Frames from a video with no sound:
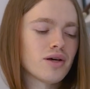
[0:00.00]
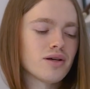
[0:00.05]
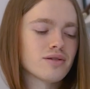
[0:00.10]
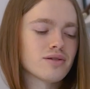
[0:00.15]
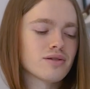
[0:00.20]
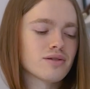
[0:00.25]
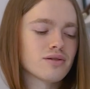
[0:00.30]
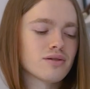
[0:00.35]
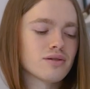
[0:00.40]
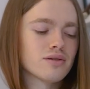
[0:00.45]

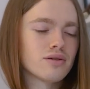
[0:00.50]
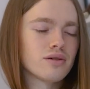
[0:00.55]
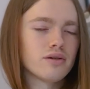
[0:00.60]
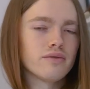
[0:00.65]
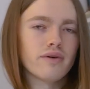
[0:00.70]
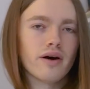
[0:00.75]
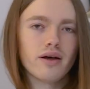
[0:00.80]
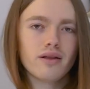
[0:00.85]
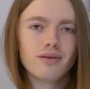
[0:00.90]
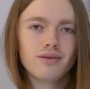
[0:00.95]
is
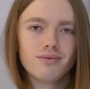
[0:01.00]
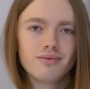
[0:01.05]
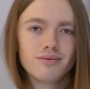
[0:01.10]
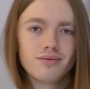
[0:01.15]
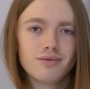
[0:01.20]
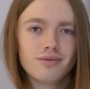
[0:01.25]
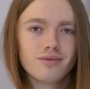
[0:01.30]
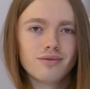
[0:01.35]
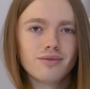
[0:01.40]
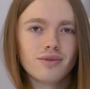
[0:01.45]
Ivan.
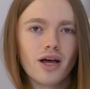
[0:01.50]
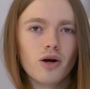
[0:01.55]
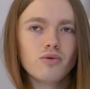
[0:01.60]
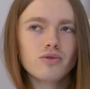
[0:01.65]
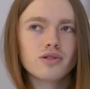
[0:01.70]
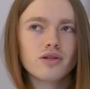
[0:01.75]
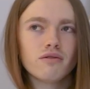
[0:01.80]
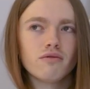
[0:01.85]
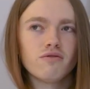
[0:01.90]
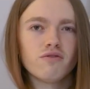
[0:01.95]
I
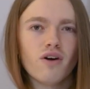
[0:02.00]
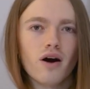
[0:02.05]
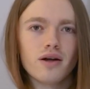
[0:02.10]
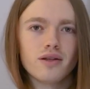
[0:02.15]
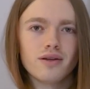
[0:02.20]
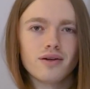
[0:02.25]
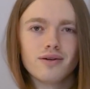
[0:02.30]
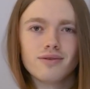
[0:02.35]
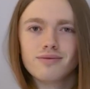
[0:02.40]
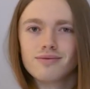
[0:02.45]
would say
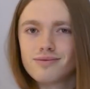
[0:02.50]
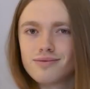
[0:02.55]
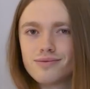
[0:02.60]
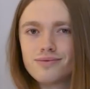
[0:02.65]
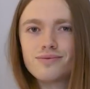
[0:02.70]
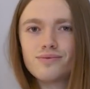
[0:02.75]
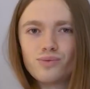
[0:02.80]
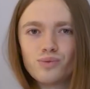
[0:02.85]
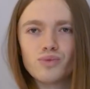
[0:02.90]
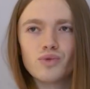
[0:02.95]
Vanya.
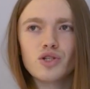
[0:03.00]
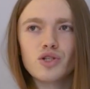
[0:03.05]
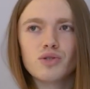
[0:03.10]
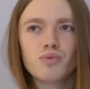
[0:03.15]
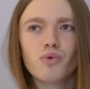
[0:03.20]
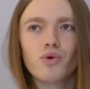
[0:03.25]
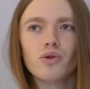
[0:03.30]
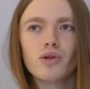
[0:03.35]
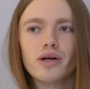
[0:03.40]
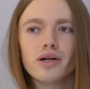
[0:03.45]
It's
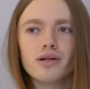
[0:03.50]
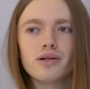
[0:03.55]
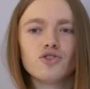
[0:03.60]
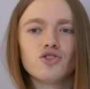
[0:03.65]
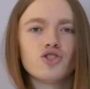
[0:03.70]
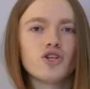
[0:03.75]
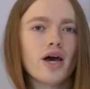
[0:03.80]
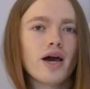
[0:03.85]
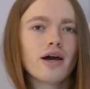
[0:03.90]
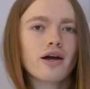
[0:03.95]
more like
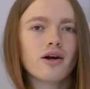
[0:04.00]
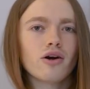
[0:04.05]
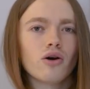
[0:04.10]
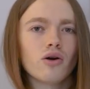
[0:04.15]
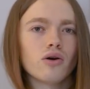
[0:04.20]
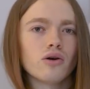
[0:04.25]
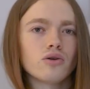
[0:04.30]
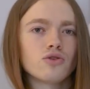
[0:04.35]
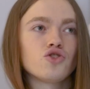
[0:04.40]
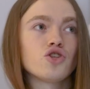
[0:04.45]
Jack
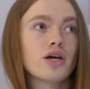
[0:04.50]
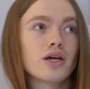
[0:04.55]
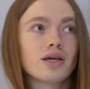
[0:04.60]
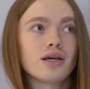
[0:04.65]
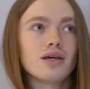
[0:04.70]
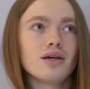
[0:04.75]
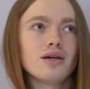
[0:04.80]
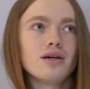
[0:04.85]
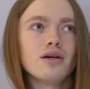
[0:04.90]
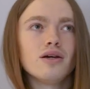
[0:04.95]
or
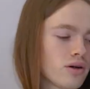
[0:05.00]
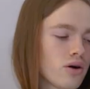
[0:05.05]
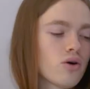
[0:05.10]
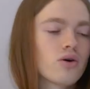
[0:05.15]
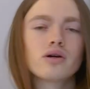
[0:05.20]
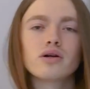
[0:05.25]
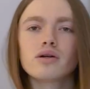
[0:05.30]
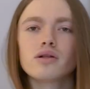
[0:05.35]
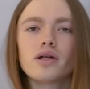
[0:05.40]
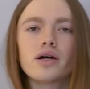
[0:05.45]
Jackie,
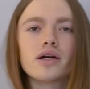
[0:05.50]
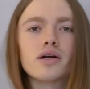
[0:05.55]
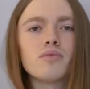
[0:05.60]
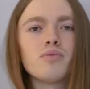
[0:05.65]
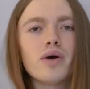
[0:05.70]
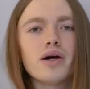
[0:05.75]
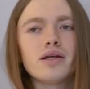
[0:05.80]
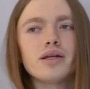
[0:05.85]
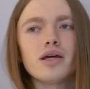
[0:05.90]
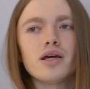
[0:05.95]
or like
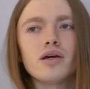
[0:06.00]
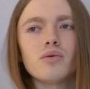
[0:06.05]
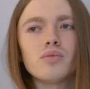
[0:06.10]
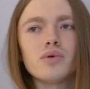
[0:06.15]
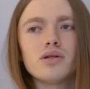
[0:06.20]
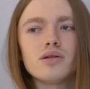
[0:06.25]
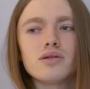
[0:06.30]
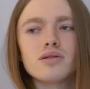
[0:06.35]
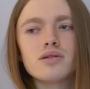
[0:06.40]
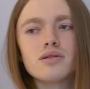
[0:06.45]
my name
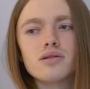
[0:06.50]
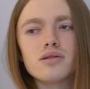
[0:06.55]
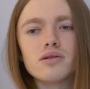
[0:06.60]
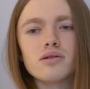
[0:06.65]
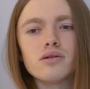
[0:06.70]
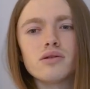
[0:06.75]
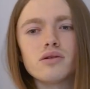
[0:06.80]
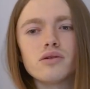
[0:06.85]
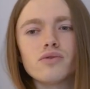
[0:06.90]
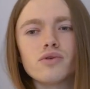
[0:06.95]
is,
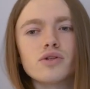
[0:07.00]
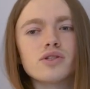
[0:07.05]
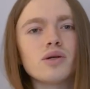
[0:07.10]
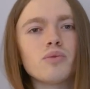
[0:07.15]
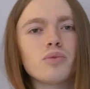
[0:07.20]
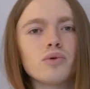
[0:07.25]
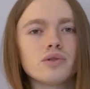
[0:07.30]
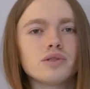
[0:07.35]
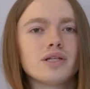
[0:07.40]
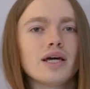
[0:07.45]
uh, for
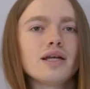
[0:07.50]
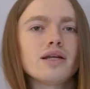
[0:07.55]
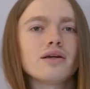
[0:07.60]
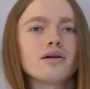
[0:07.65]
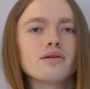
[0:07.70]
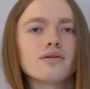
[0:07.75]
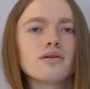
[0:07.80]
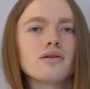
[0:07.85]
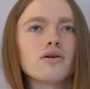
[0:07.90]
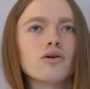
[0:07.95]
example,
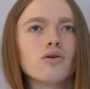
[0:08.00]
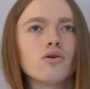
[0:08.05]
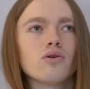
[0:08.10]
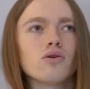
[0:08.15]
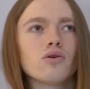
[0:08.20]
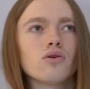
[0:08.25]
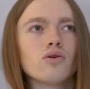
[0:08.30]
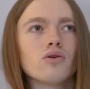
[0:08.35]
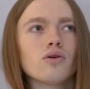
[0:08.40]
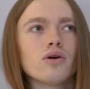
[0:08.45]
Daniel,
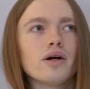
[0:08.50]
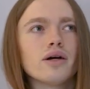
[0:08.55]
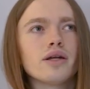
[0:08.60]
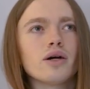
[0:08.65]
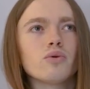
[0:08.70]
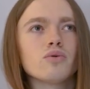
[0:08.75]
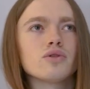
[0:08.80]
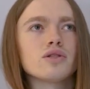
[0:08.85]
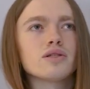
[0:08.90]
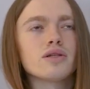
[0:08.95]
or and I
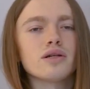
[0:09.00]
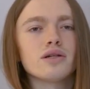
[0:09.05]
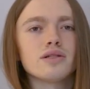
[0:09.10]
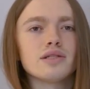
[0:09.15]
would say